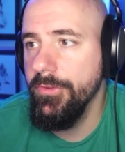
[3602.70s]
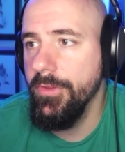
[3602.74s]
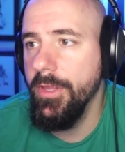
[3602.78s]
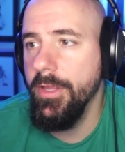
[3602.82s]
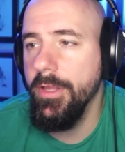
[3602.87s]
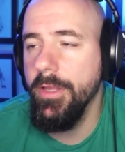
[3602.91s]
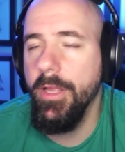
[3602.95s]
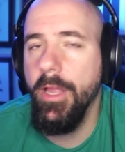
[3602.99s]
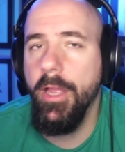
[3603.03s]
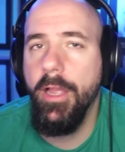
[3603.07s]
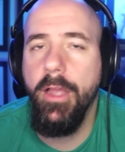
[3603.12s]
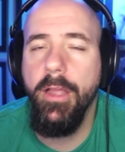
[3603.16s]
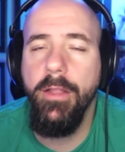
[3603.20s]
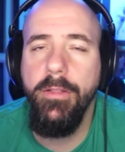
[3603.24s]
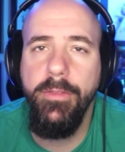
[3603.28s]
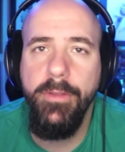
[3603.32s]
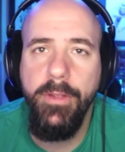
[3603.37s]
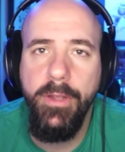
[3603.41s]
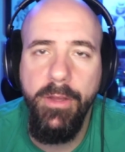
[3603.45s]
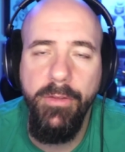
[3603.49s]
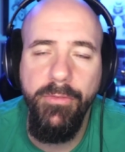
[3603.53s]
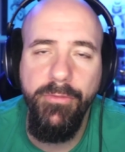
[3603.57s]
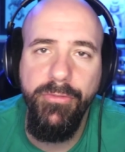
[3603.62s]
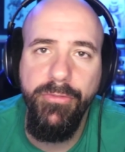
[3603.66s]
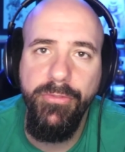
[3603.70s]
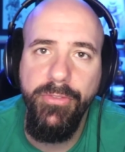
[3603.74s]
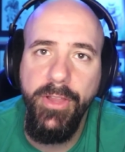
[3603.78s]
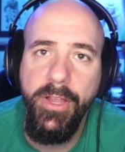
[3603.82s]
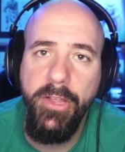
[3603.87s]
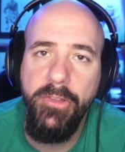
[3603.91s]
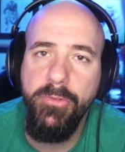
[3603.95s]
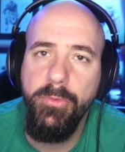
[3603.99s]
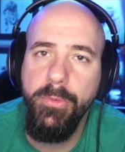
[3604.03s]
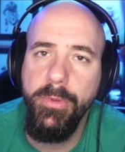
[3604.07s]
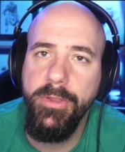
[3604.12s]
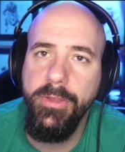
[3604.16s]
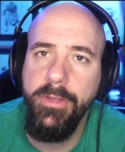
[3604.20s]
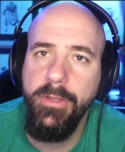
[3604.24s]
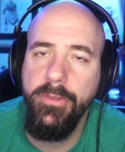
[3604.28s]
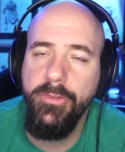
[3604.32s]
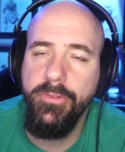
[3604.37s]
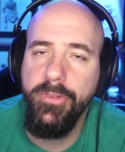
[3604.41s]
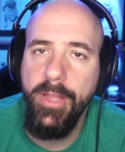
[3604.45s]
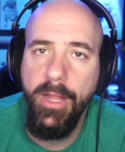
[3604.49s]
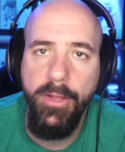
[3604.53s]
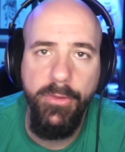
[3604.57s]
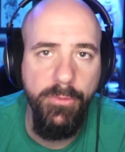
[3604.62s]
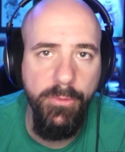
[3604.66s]
It, it con- conflicts with the
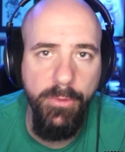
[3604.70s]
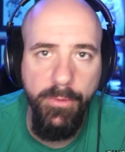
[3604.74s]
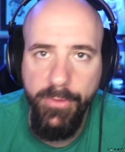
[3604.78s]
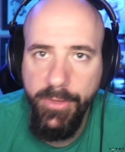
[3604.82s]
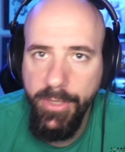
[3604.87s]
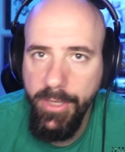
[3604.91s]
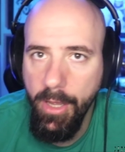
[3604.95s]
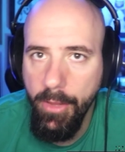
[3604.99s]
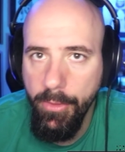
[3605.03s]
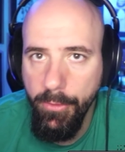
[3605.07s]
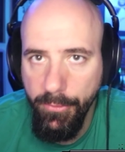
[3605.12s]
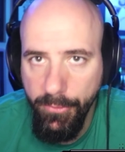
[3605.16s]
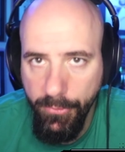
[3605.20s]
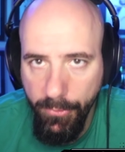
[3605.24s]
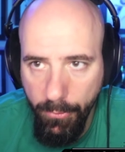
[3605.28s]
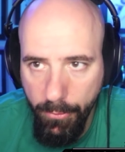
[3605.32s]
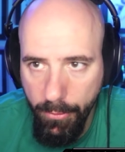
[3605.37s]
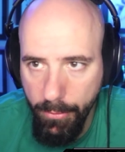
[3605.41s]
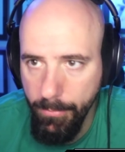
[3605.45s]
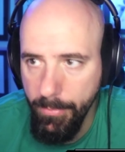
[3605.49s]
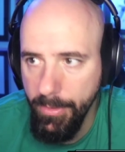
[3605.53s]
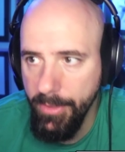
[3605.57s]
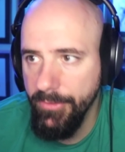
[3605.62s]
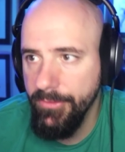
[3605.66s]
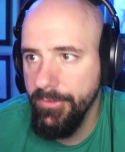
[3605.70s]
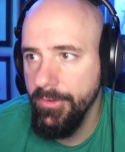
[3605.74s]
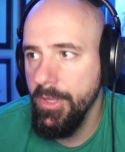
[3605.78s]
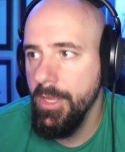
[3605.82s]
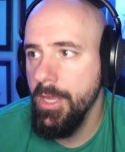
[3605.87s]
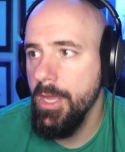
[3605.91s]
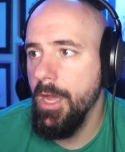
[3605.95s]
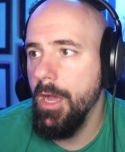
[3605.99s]
schedule of the other tournaments.